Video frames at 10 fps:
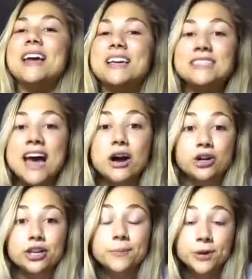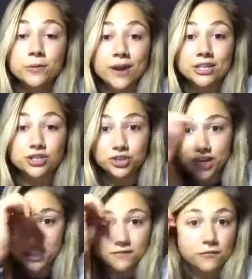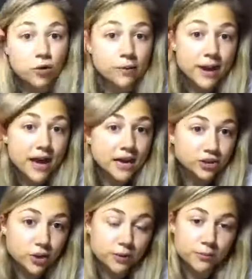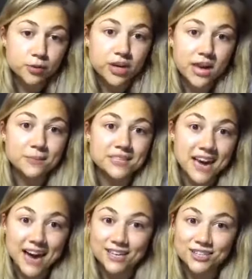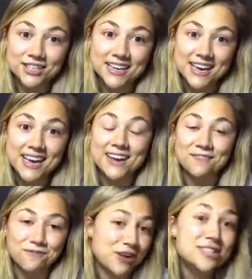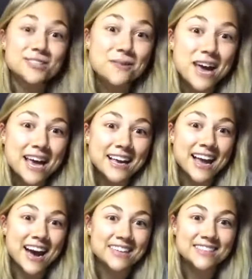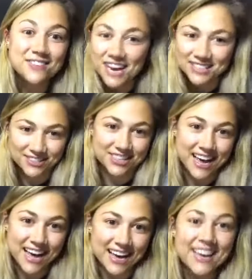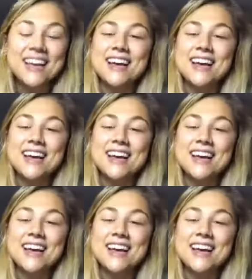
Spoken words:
is that early bird registration for my October boot camp is actually in full swing as of yesterday.